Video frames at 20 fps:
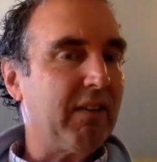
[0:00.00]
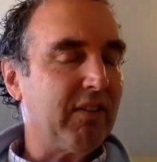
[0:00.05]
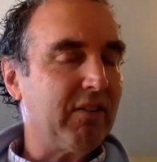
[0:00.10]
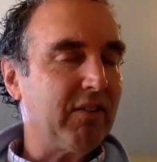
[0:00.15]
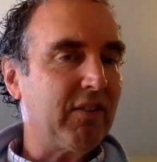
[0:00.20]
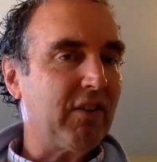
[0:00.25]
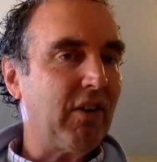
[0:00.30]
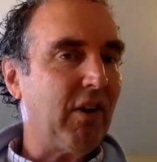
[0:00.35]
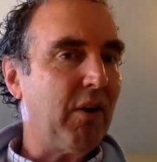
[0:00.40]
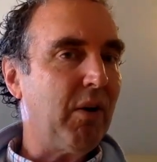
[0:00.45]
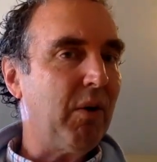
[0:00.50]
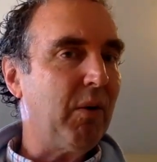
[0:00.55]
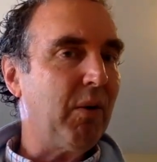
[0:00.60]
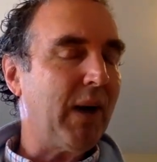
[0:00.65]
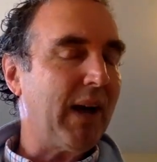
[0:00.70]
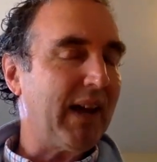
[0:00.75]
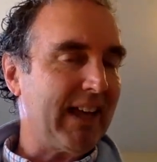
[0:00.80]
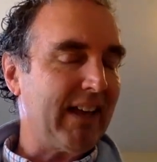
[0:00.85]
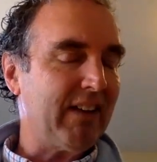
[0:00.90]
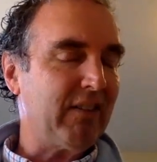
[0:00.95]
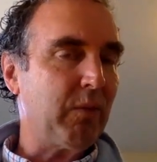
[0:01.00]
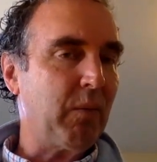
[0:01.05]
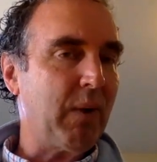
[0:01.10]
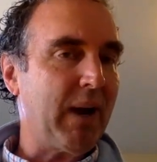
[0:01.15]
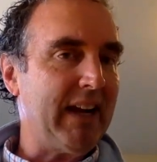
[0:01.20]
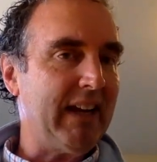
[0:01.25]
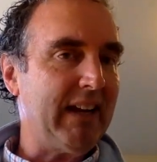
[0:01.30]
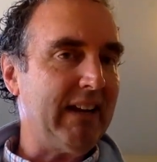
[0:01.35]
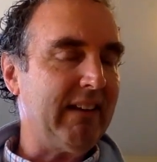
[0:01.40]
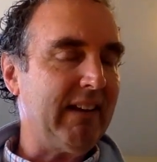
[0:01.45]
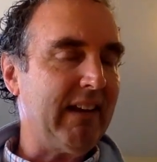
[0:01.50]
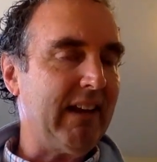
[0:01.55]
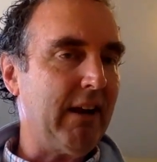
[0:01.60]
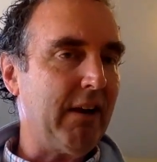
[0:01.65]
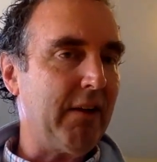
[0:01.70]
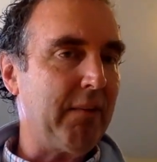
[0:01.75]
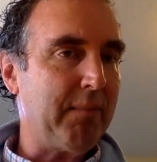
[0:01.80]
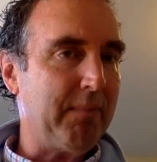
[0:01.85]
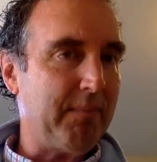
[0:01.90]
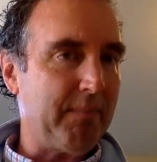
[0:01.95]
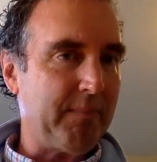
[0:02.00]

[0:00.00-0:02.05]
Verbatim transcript: so I guess waiting to you hear. Never